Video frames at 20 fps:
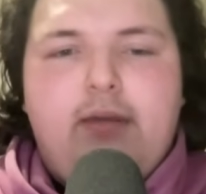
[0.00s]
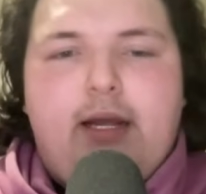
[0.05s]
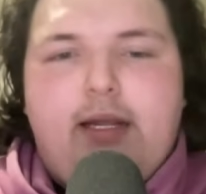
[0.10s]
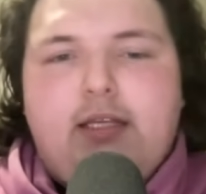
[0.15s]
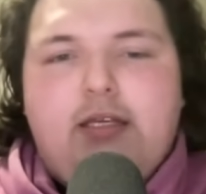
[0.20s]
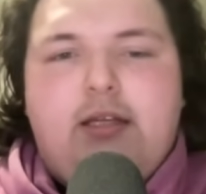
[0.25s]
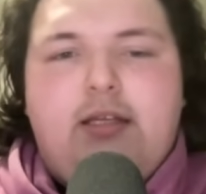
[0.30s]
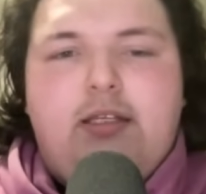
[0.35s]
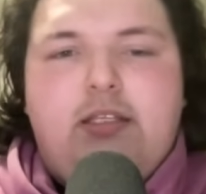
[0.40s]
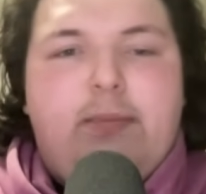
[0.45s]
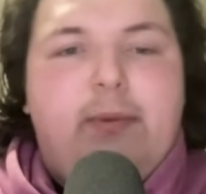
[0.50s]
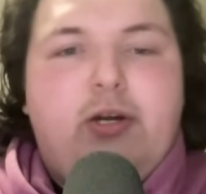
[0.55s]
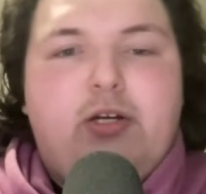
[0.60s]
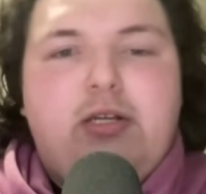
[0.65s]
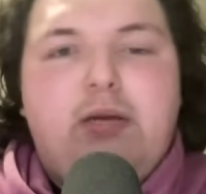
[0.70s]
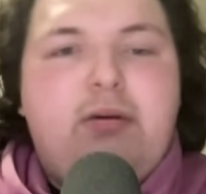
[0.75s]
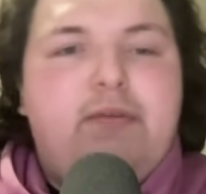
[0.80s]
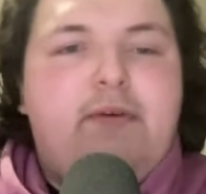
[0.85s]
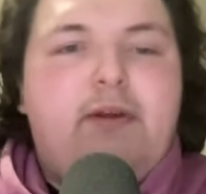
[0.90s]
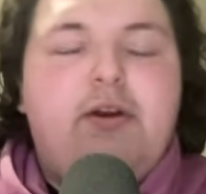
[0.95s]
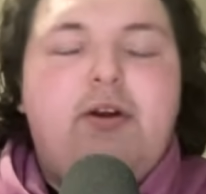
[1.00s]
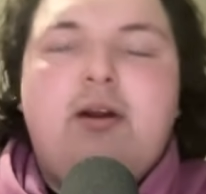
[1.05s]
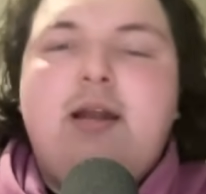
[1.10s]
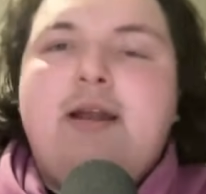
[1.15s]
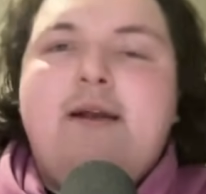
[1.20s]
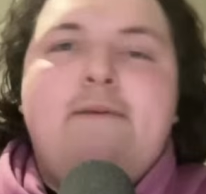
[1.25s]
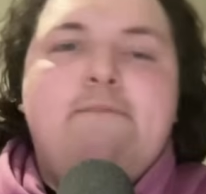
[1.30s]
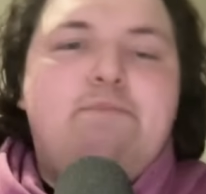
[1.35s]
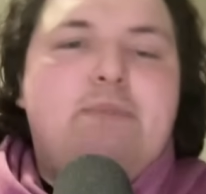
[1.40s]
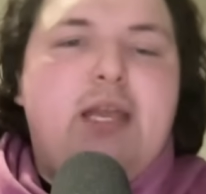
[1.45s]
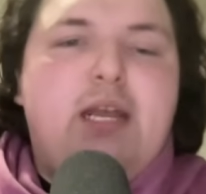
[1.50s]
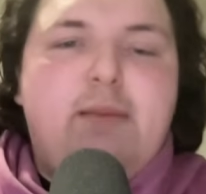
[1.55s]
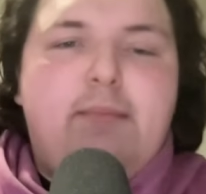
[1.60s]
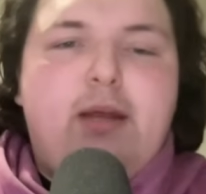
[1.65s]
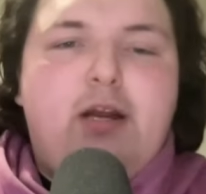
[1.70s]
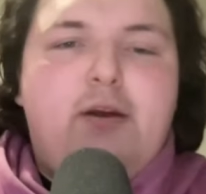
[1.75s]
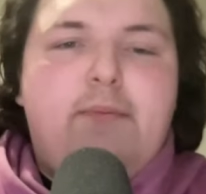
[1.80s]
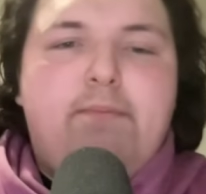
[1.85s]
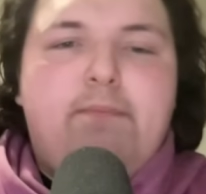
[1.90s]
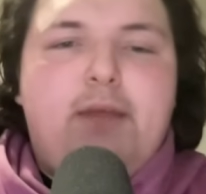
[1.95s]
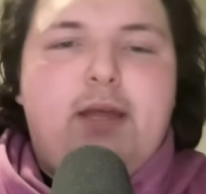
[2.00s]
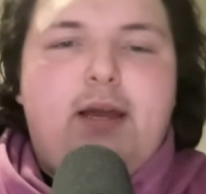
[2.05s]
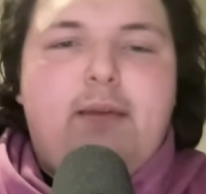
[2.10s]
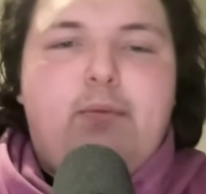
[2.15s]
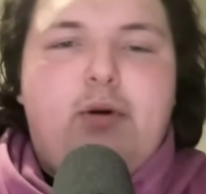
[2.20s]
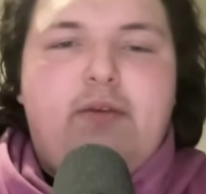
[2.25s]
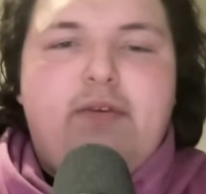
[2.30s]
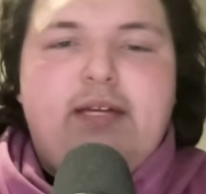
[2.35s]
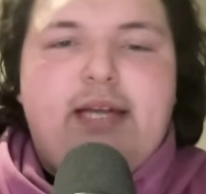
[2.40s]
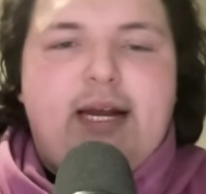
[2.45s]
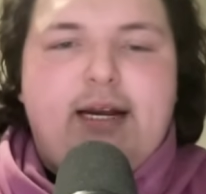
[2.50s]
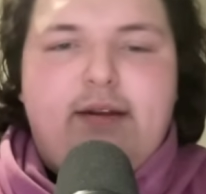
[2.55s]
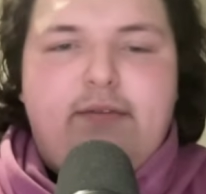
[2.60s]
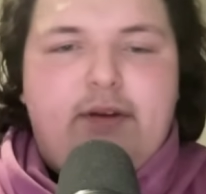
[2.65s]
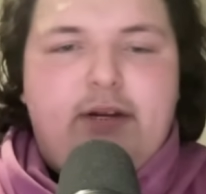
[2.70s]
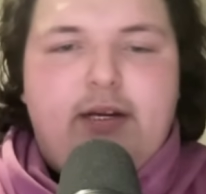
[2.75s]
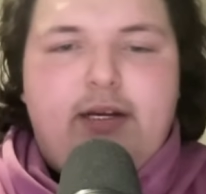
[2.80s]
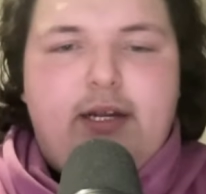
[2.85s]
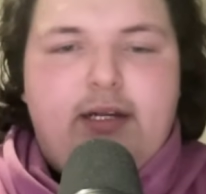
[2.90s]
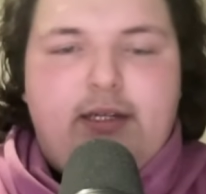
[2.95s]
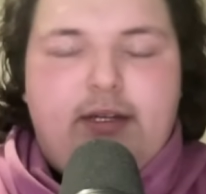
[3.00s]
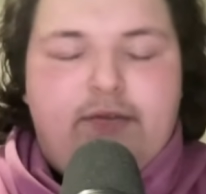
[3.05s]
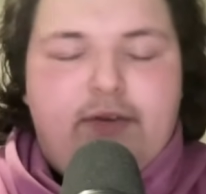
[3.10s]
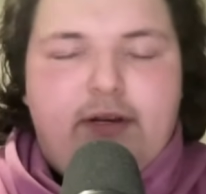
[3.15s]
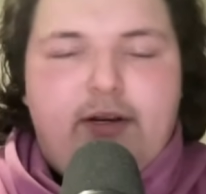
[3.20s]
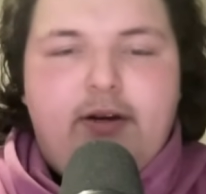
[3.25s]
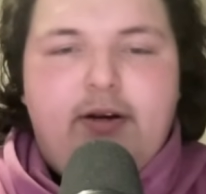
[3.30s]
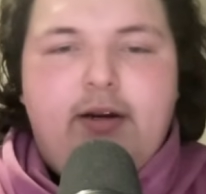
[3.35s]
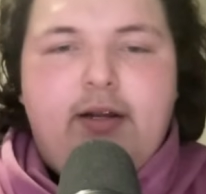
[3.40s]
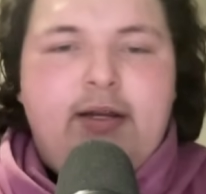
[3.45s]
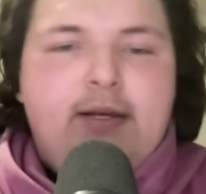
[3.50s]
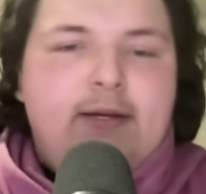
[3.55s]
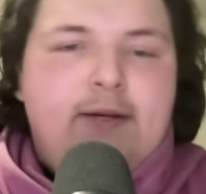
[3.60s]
I think he's a better team defender and a better point of attack defender.